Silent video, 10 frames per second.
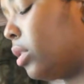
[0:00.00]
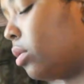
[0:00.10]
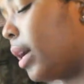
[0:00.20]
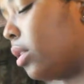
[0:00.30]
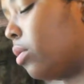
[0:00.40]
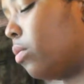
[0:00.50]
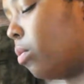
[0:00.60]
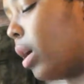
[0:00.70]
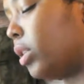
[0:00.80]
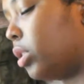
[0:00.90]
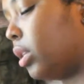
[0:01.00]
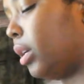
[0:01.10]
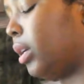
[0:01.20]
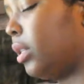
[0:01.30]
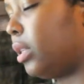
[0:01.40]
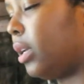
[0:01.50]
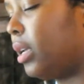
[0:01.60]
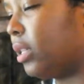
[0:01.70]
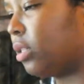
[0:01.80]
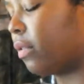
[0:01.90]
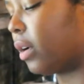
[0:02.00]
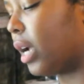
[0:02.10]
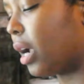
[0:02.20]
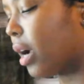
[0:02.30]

so I don't wash the ends of her hair.